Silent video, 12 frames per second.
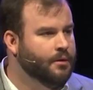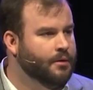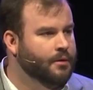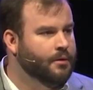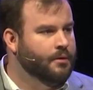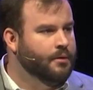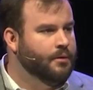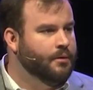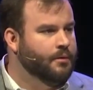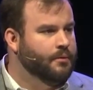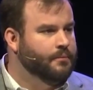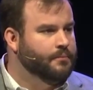
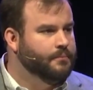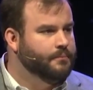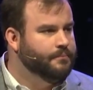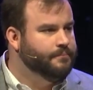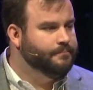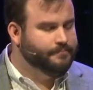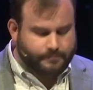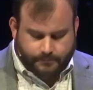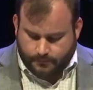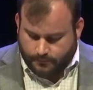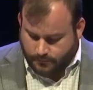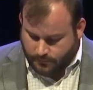
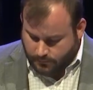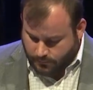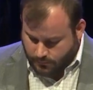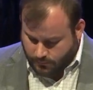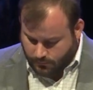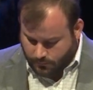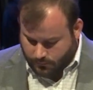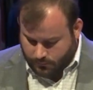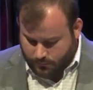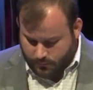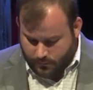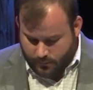
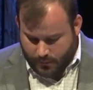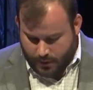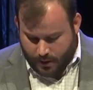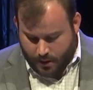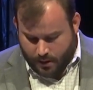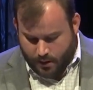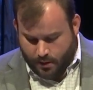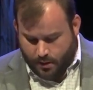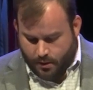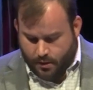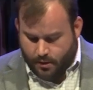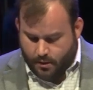
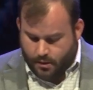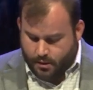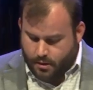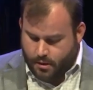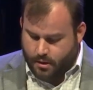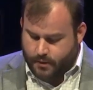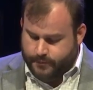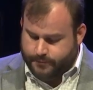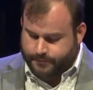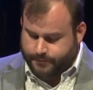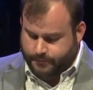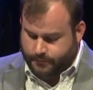
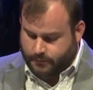Nothing is said.